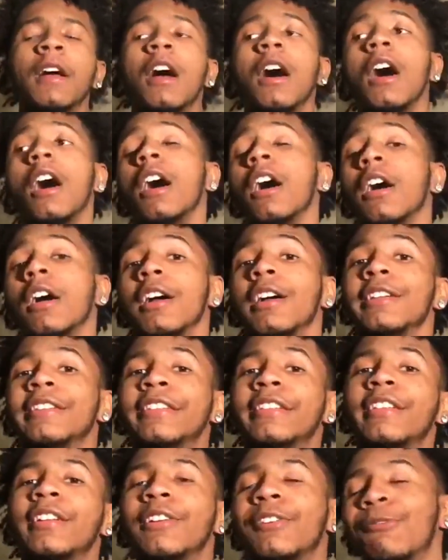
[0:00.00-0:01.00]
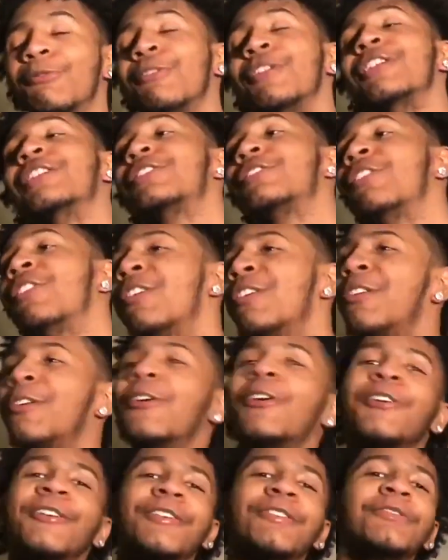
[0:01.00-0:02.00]
Alright, what is going
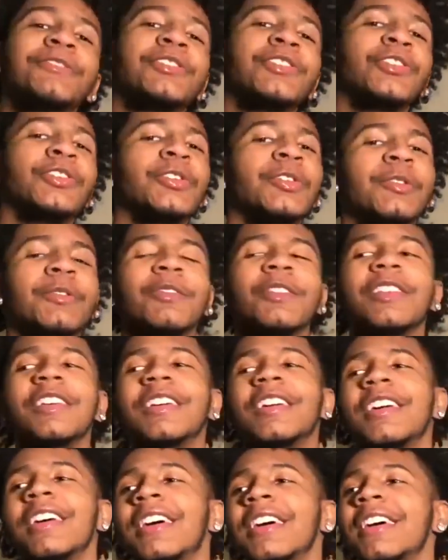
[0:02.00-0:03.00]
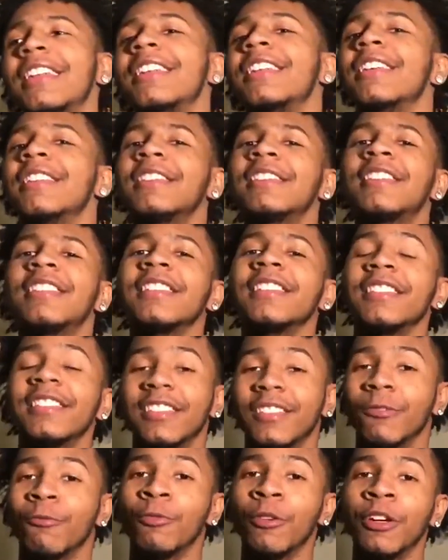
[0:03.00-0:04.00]
on YouTube? This is
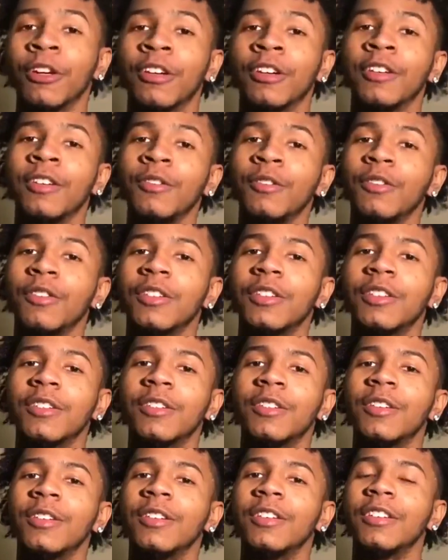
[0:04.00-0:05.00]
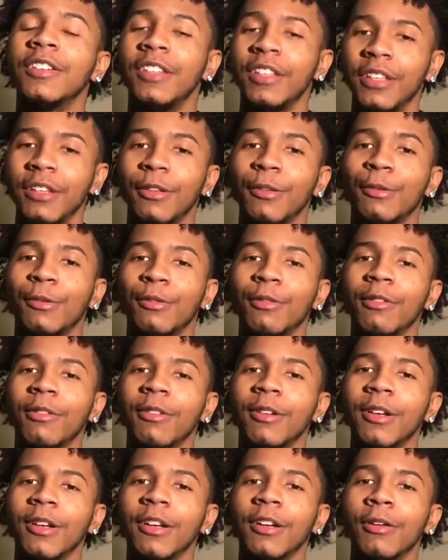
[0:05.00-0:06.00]
the real deal.
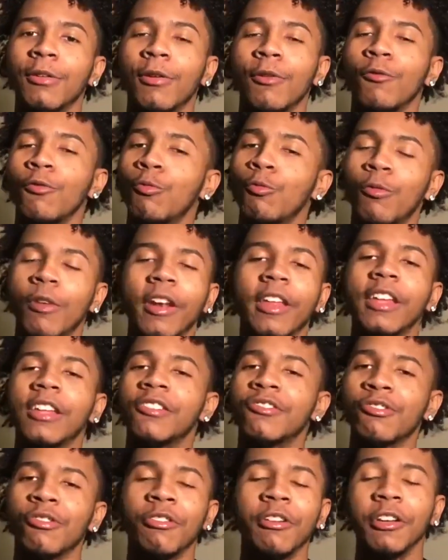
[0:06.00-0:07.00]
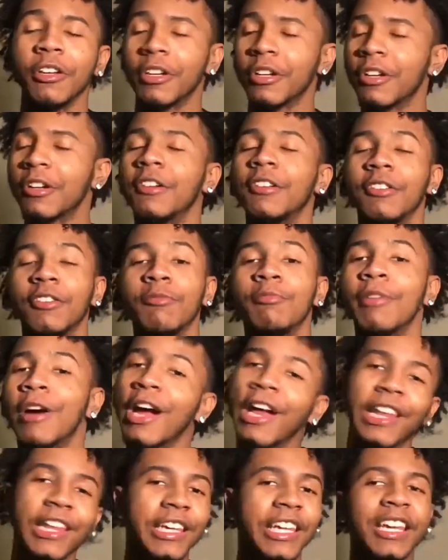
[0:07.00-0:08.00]
You want to get your hair curly. You
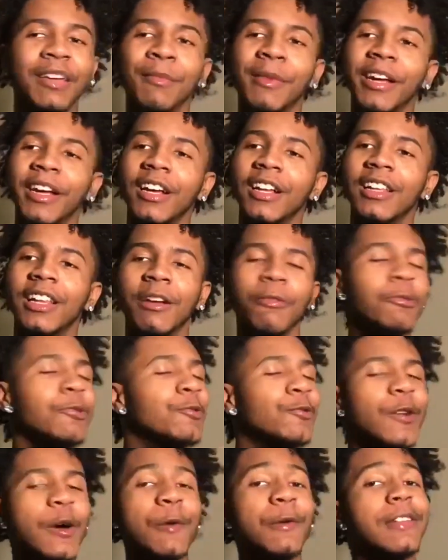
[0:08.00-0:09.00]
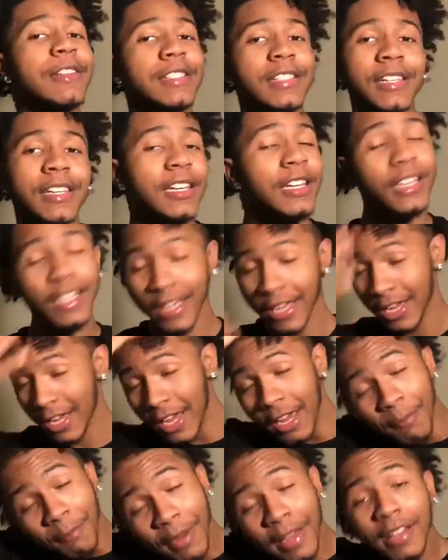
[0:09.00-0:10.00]
probably looking at my hair like, what's wrong with this hair?
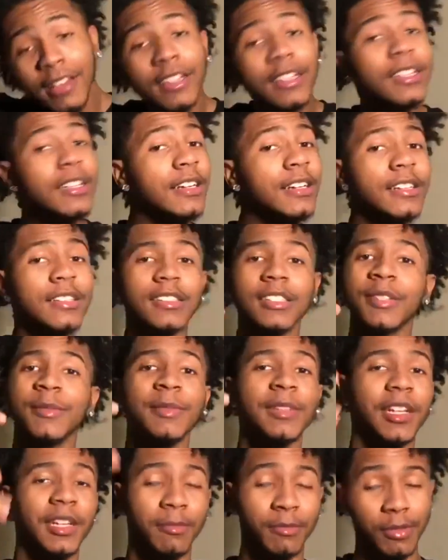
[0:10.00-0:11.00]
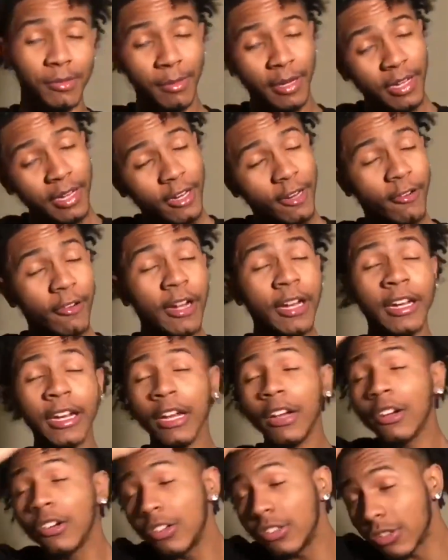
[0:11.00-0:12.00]
It might look good to some of y'all, but my hair right
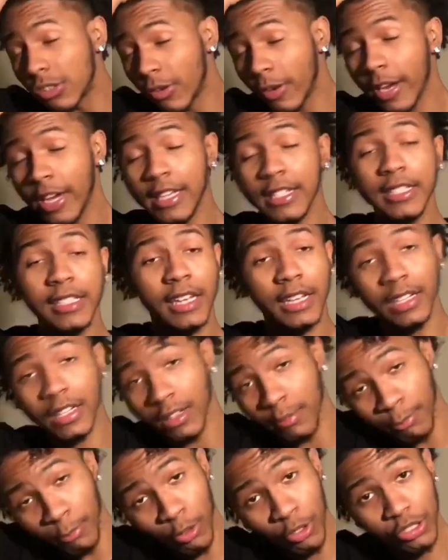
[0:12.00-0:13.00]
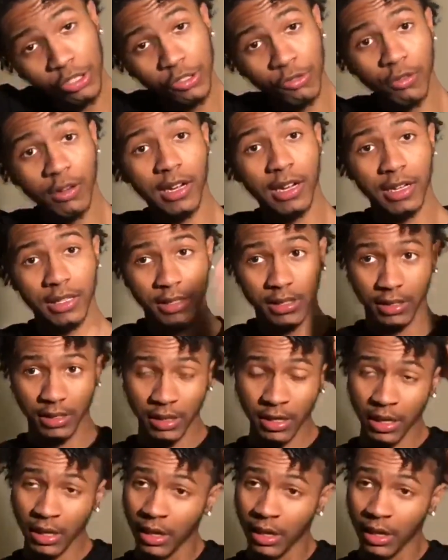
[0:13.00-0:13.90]
now is crazy. I need to moisturize it,